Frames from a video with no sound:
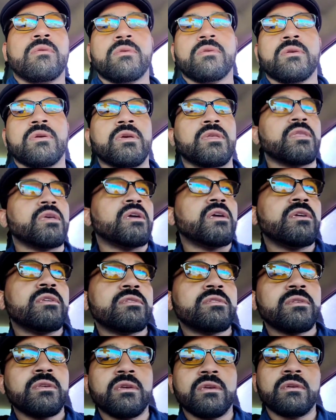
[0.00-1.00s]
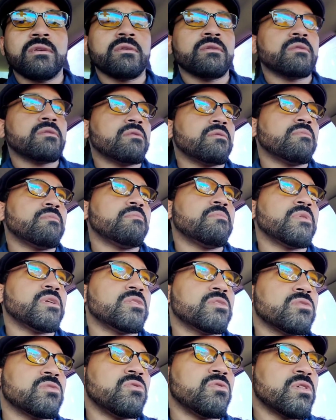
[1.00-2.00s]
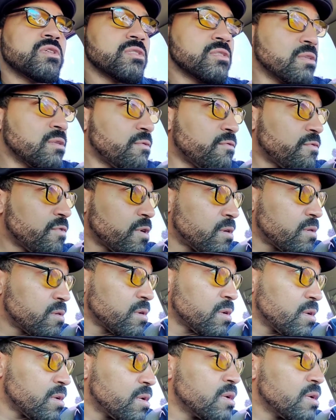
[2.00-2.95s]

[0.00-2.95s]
Man, the A C makes noise in the phone.